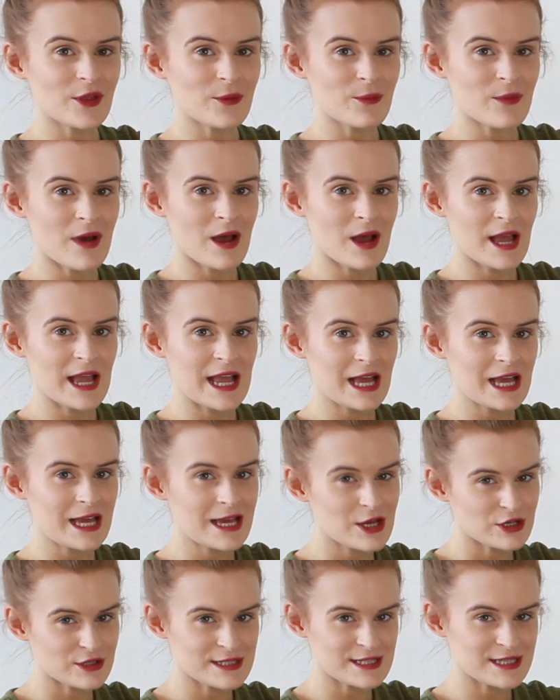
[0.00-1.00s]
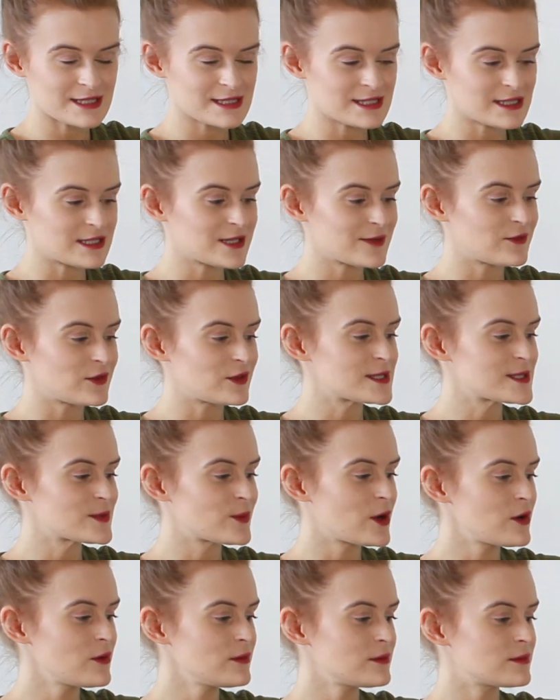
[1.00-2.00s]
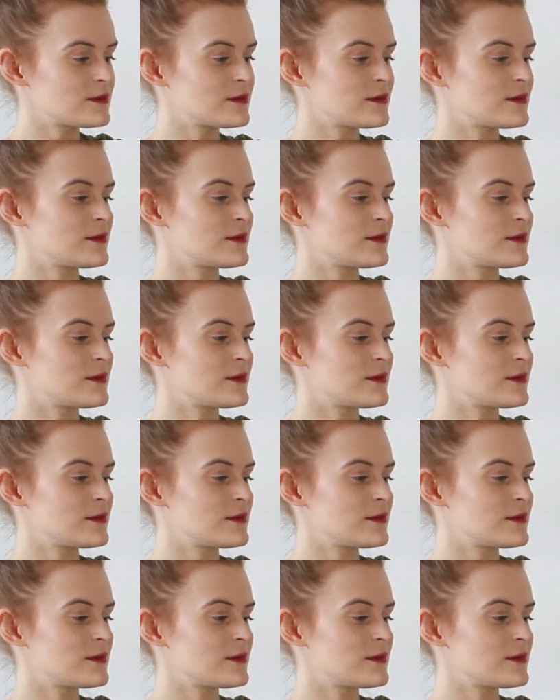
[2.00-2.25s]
my air hostess interview as well,